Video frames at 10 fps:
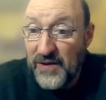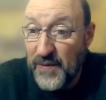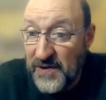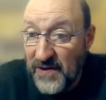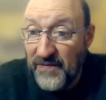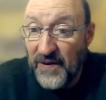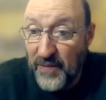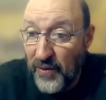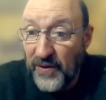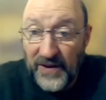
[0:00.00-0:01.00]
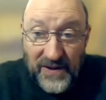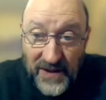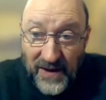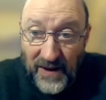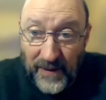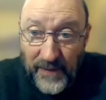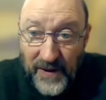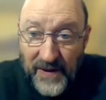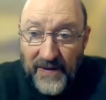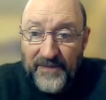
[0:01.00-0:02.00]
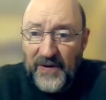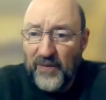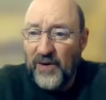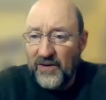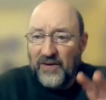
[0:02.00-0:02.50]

at a specific point in time. We're going